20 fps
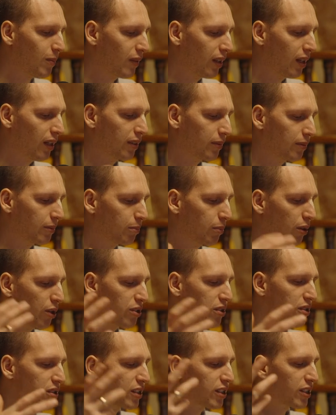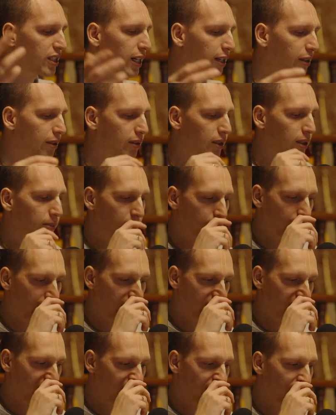and persons desiring
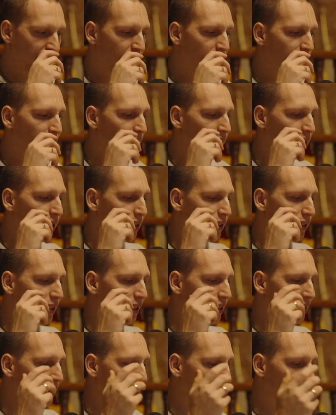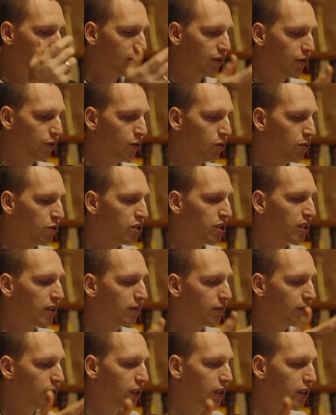liberation, they seek refuge
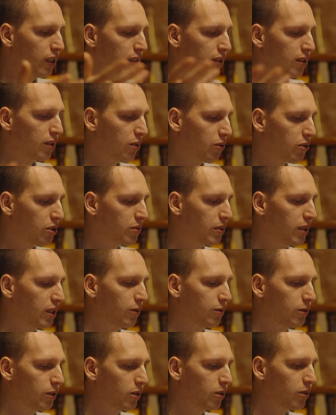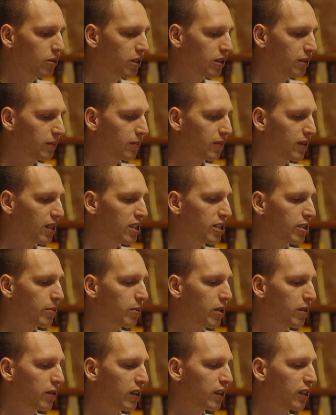where? At the lotus feet of the Lord. Tasya
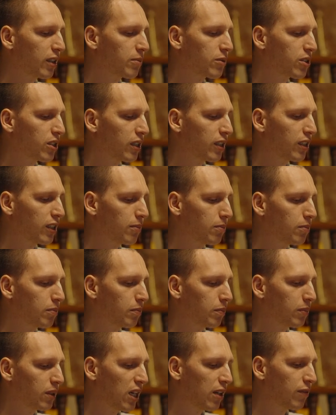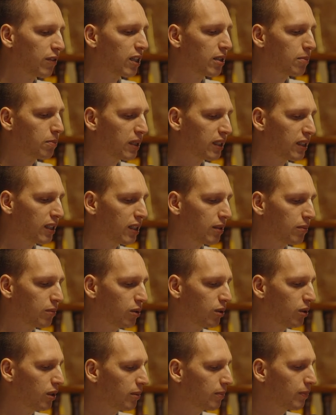pavargyam sharanam tava
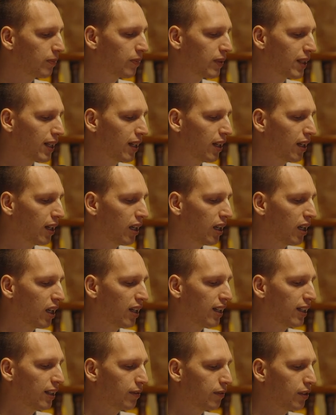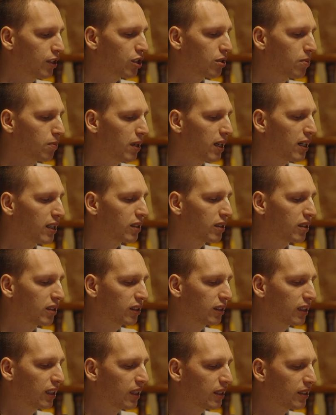padamulam.
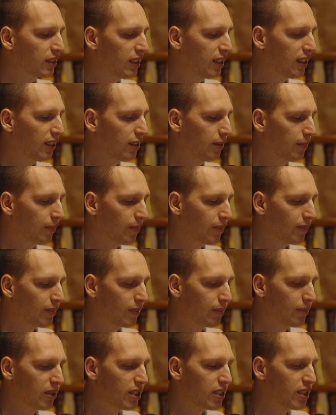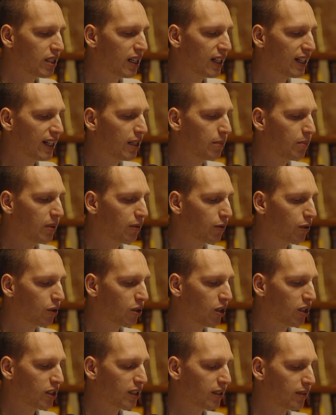Vishmartyate means can be
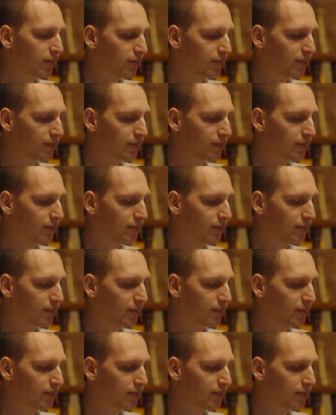forgotten.